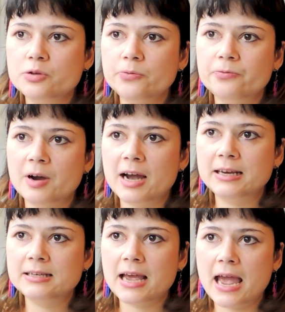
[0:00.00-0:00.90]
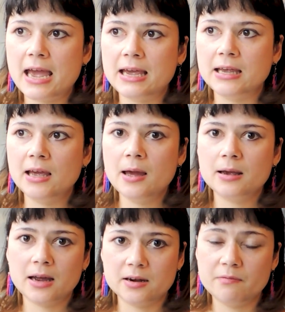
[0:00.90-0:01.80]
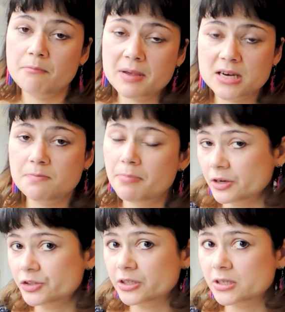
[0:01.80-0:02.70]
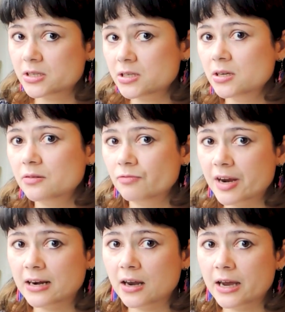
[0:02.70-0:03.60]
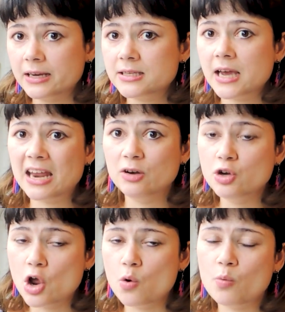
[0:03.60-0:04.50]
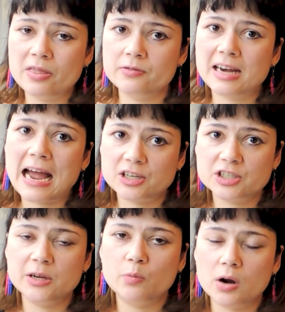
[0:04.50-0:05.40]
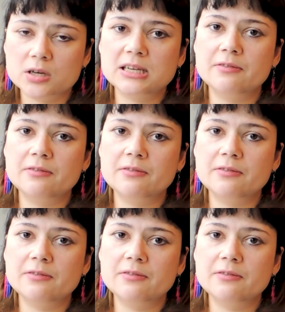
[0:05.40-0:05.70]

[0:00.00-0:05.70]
to find a kind of mid-budget ring light and know whether it actually works.